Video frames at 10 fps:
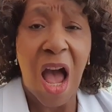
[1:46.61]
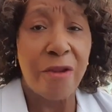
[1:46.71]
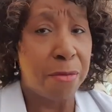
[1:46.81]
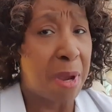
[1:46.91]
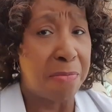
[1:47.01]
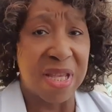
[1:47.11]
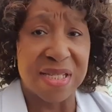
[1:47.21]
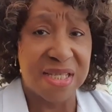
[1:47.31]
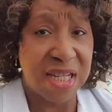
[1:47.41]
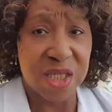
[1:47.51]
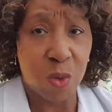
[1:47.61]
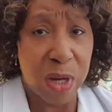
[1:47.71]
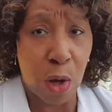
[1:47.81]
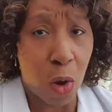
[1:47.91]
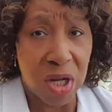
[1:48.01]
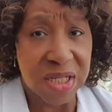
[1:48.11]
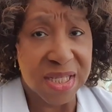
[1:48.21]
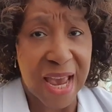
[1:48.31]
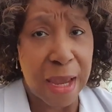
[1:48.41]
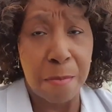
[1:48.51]
I remember a 6-week
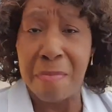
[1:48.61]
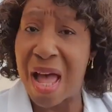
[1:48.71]
holiday.